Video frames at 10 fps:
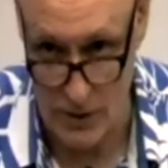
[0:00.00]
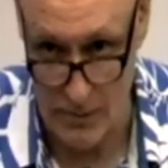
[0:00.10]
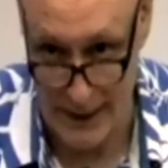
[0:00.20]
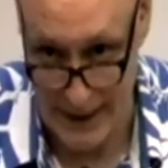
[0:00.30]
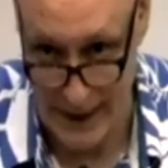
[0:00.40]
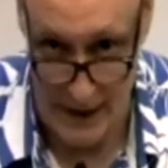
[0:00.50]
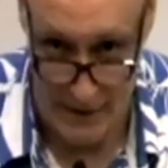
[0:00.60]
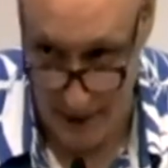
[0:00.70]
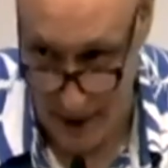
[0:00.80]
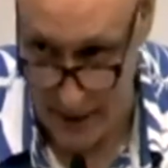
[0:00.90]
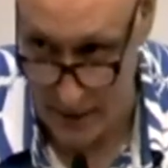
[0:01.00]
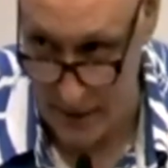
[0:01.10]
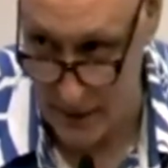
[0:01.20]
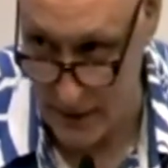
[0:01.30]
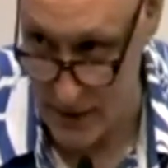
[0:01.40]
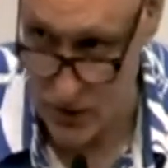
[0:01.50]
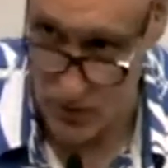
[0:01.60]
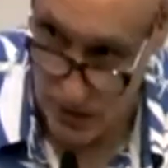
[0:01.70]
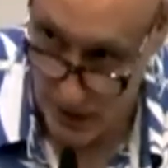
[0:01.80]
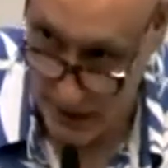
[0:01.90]
being a key factor in this
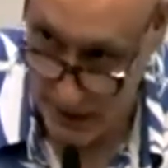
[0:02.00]
retreat.